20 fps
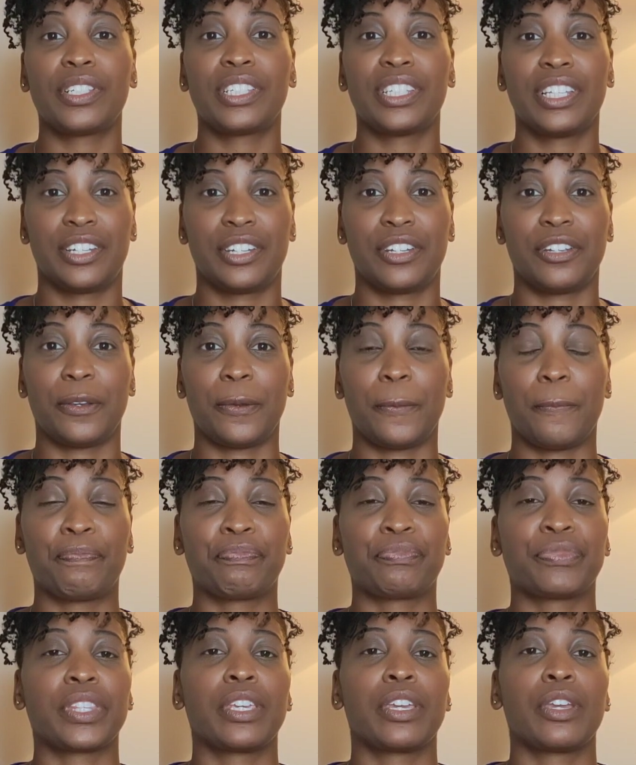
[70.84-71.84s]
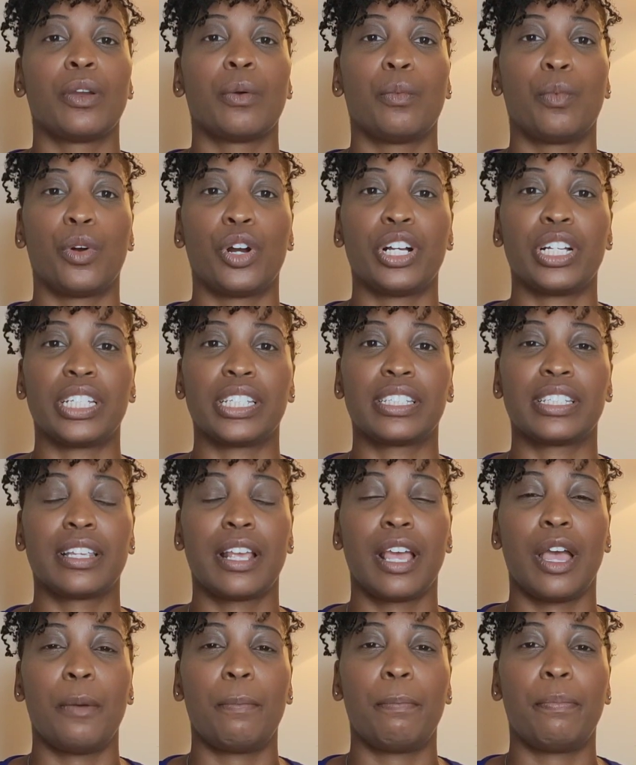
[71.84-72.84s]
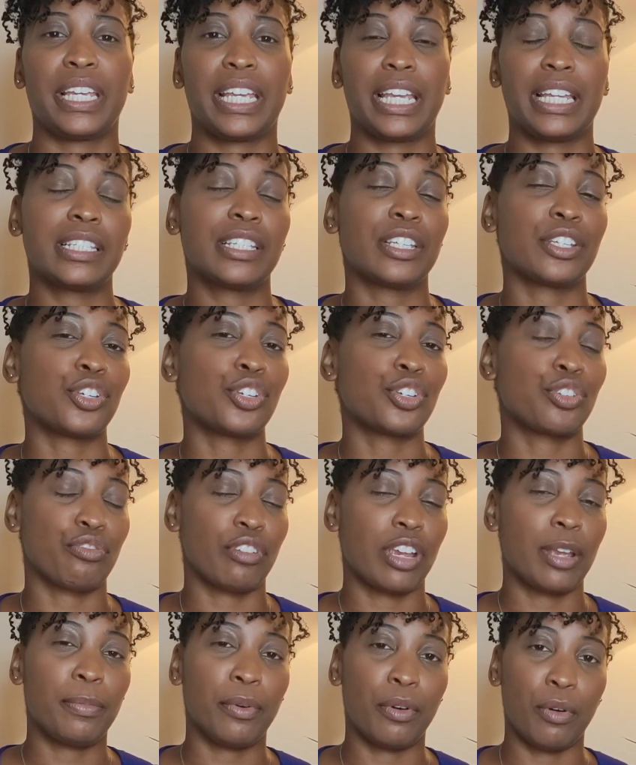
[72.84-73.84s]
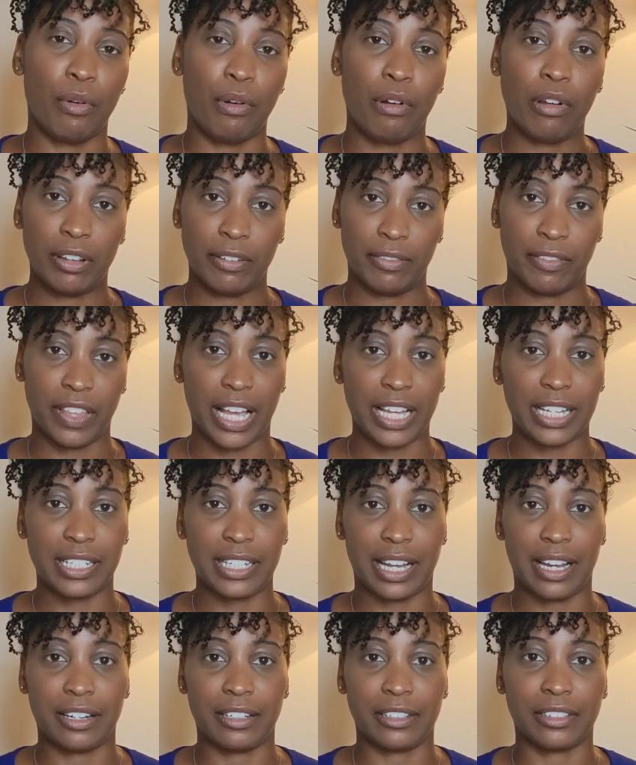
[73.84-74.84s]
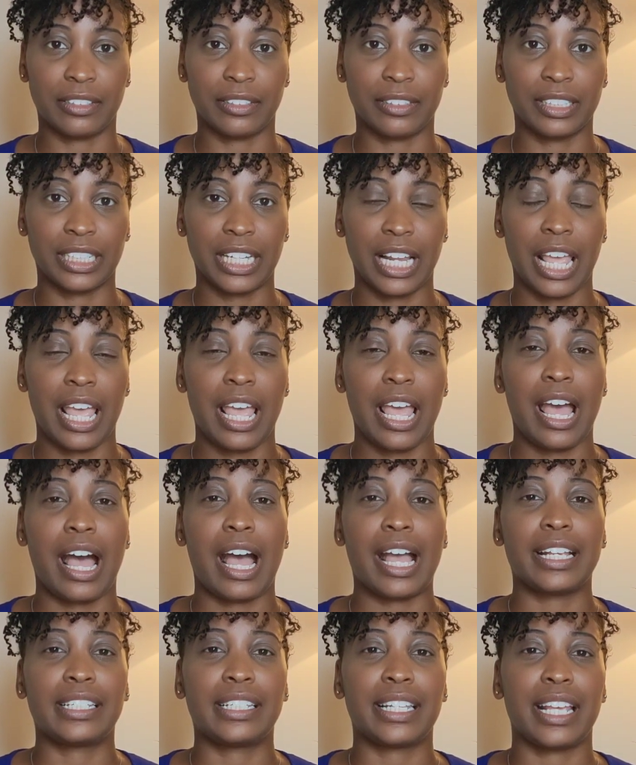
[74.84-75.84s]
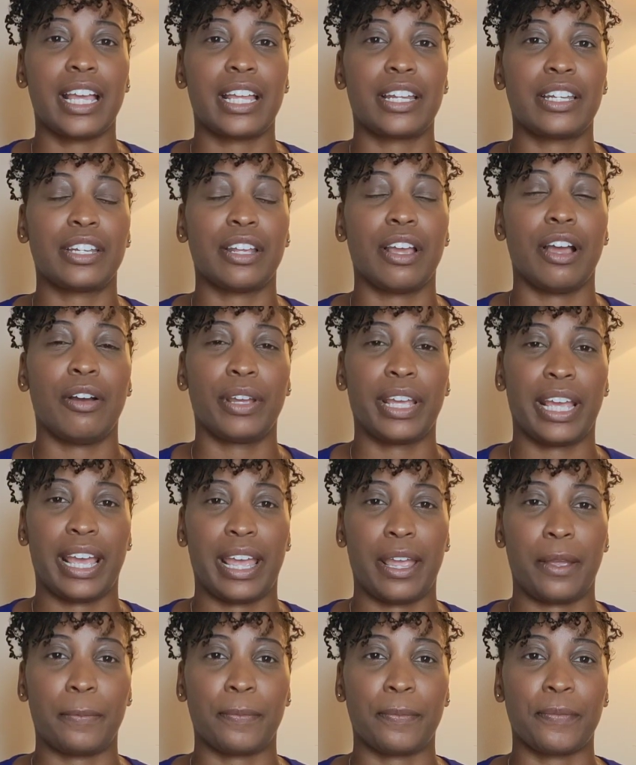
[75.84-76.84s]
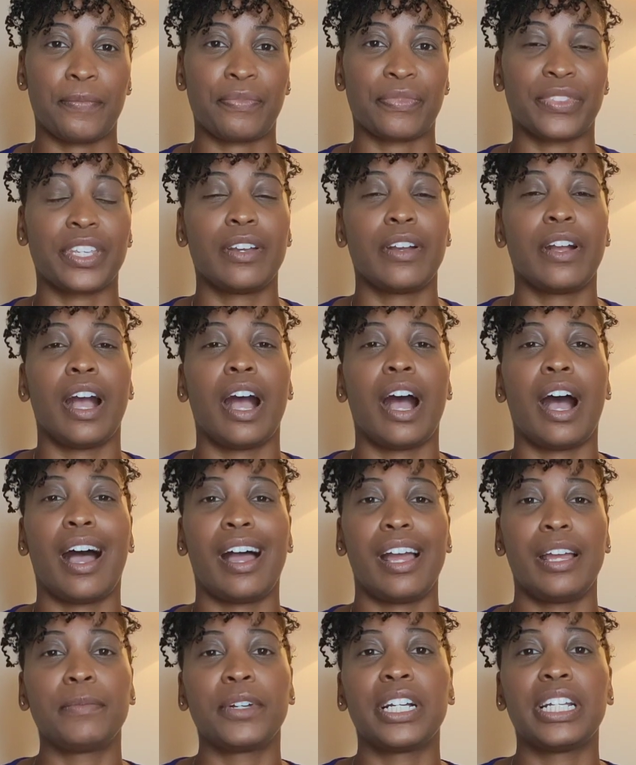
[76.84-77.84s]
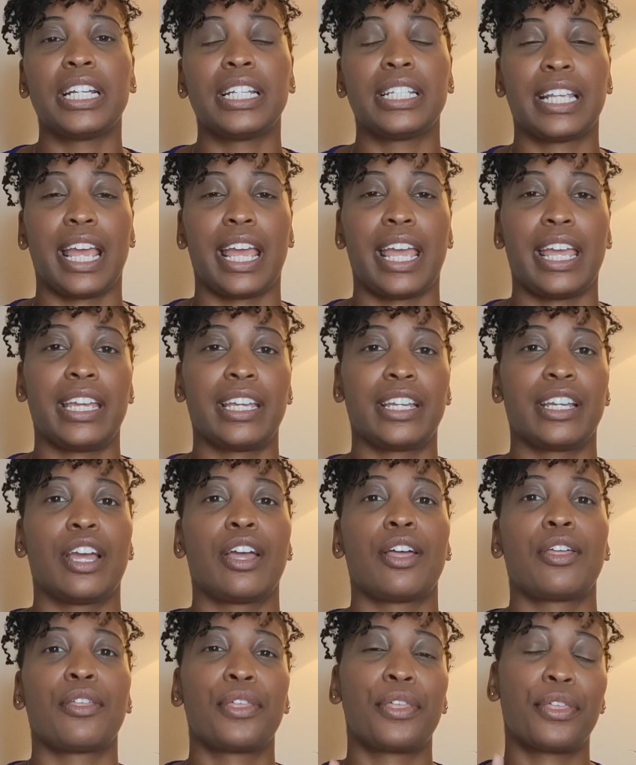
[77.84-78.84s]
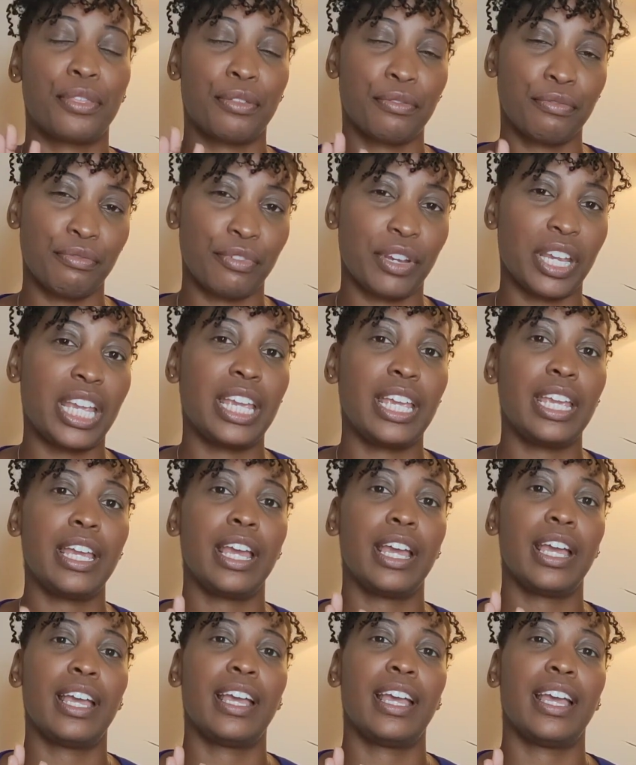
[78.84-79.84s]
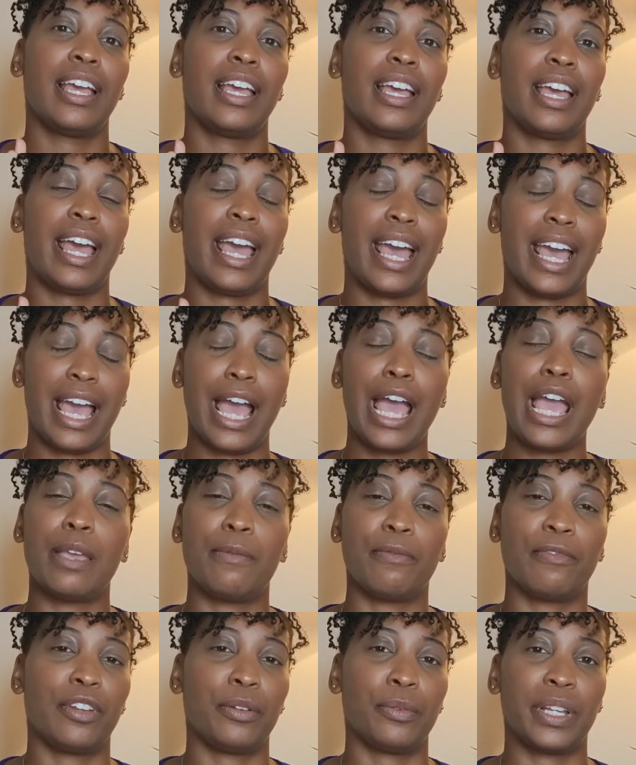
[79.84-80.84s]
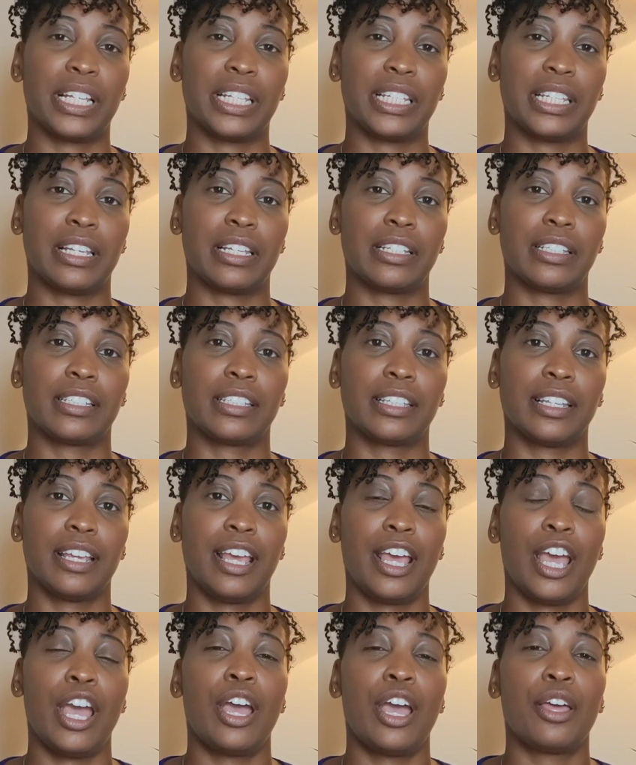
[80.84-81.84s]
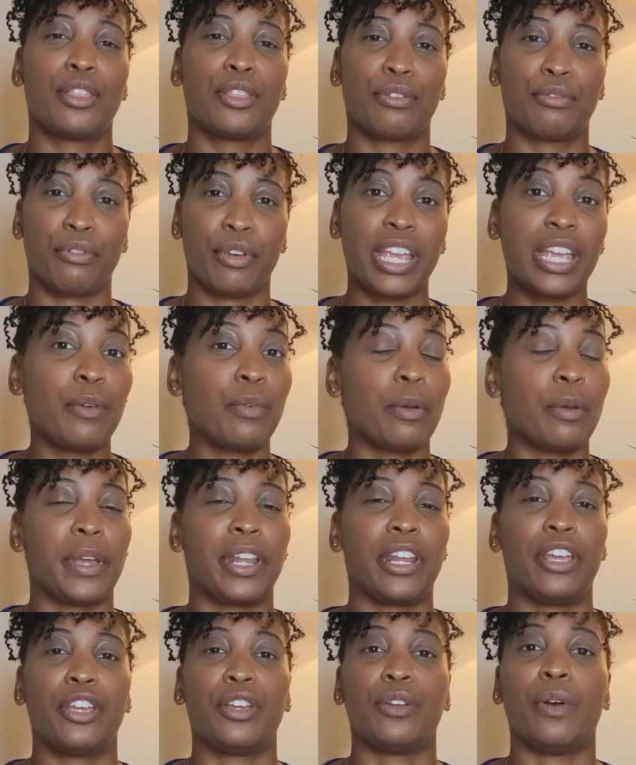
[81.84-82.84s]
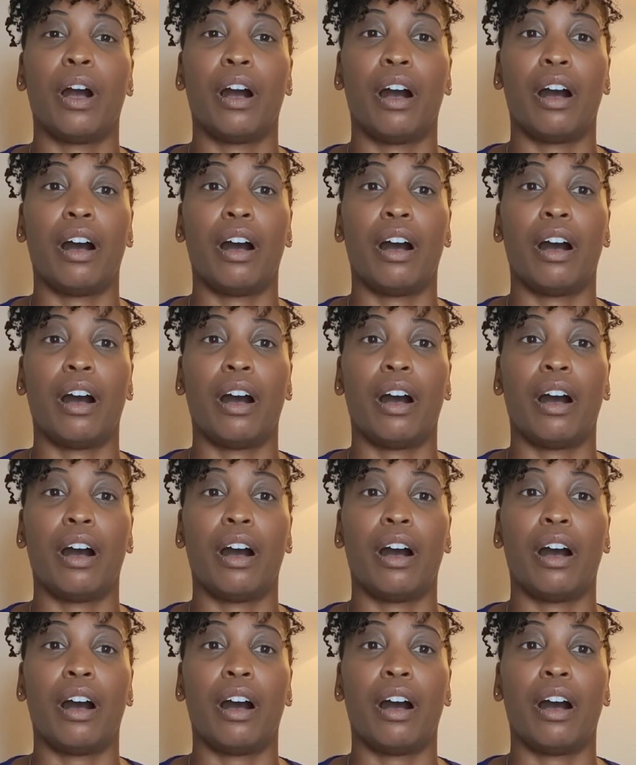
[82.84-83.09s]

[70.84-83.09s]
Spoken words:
to do was begin to strip all of that down. I said, okay, I'm going to take 3 hair influencers, 3 women who